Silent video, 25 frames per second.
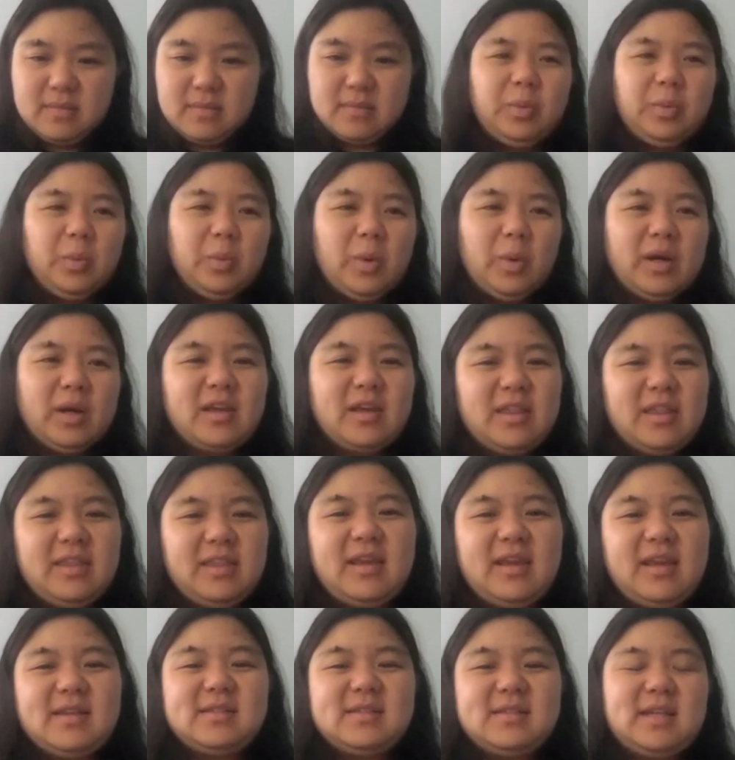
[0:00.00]
One of the
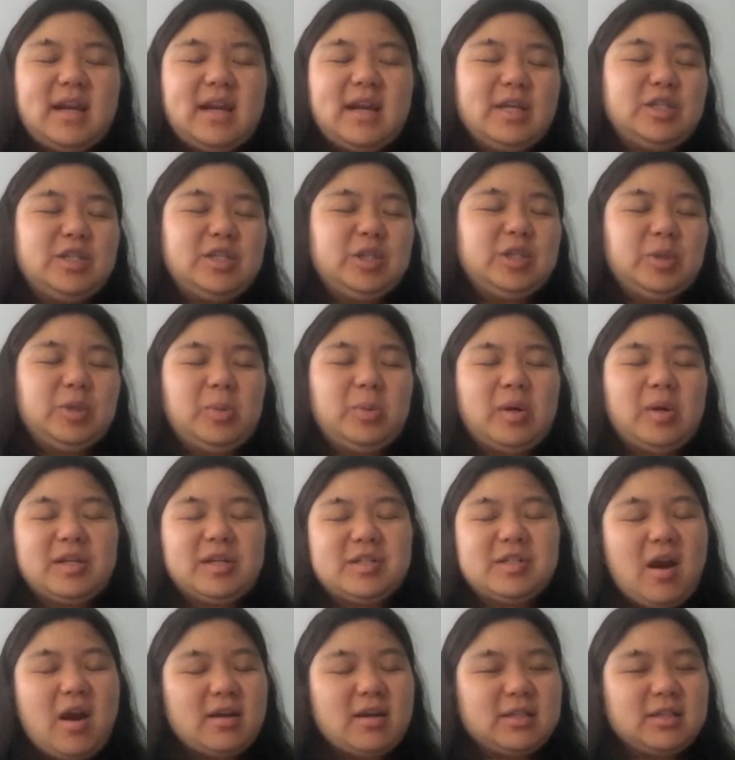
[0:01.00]
things that I do want
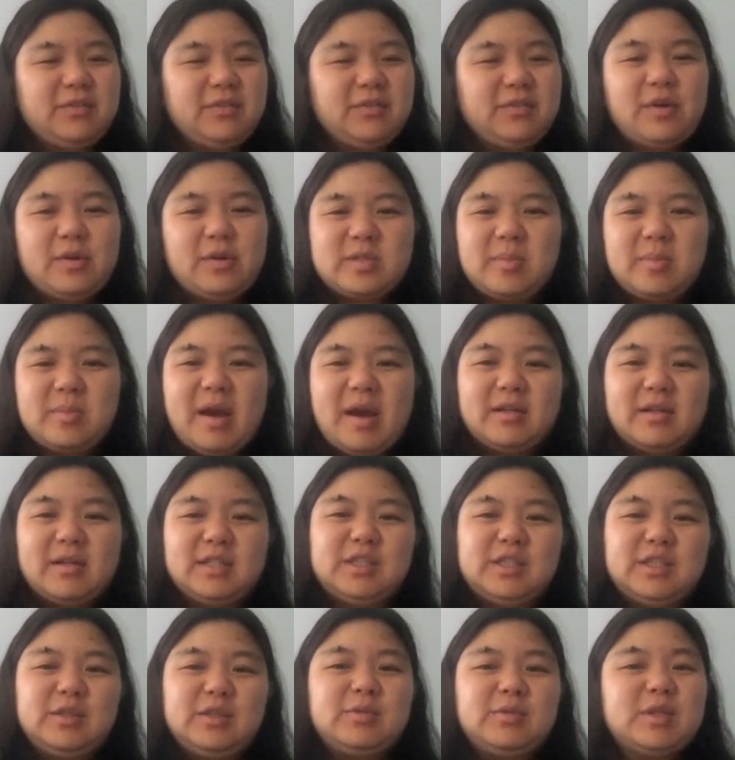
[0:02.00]
to talk to folks about
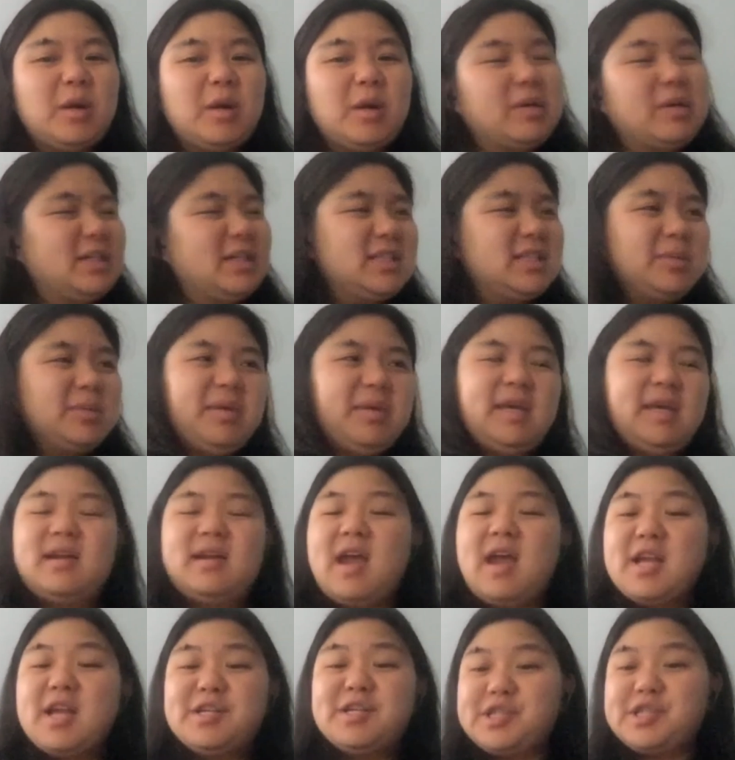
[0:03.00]
is you don't need to be
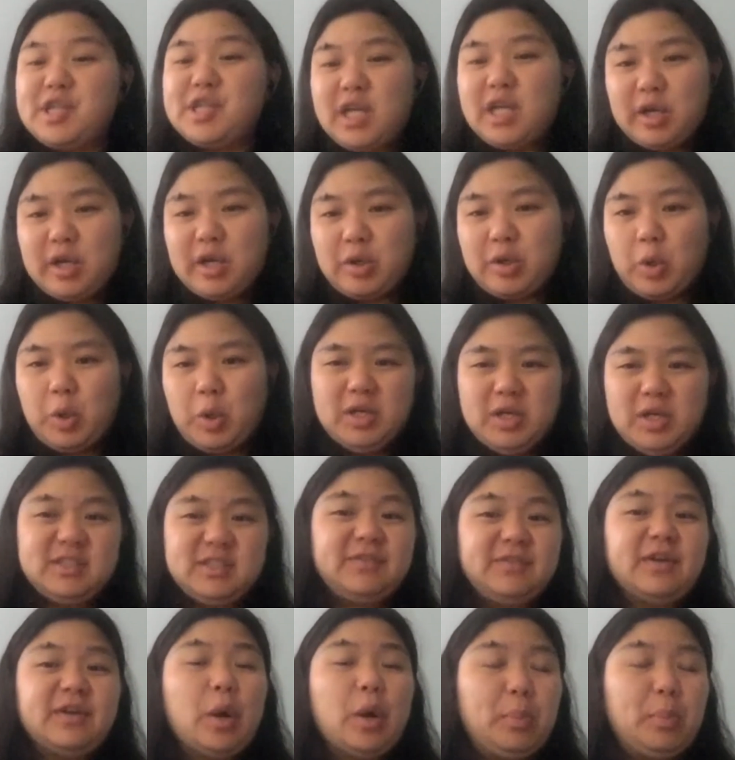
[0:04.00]
an engineer or a
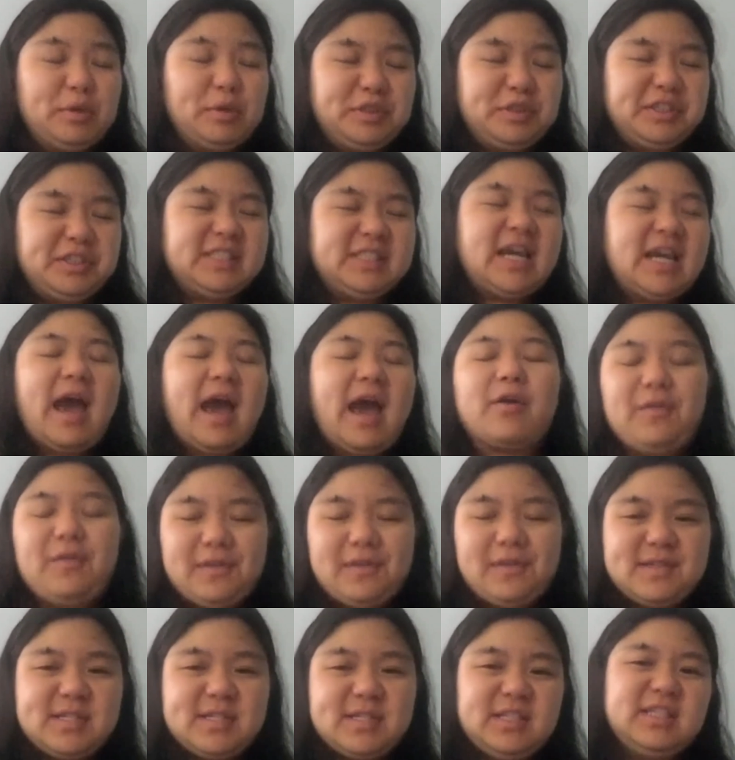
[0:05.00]
developer to
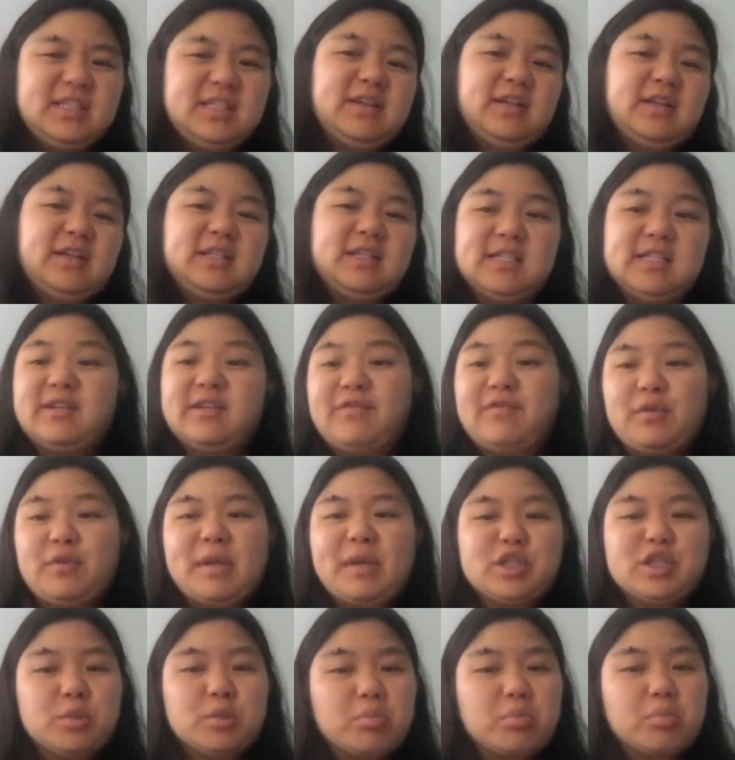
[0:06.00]
tackle this
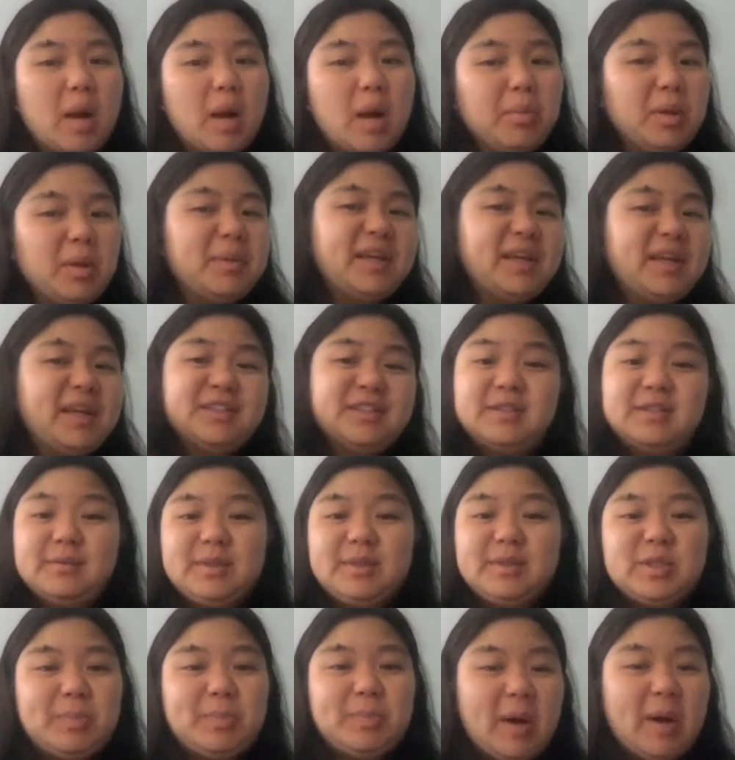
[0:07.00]
disinformation problem and to
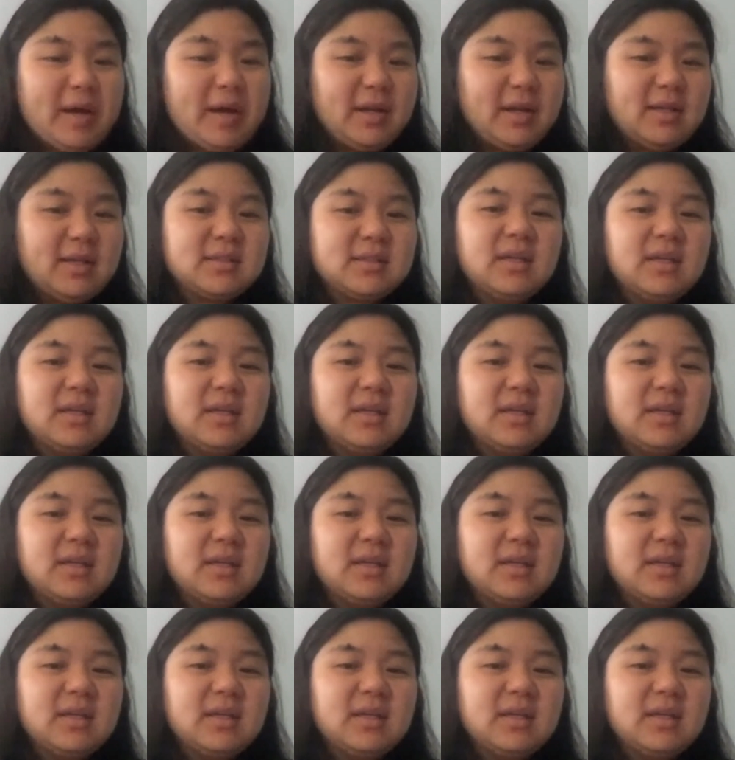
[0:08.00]
spot it.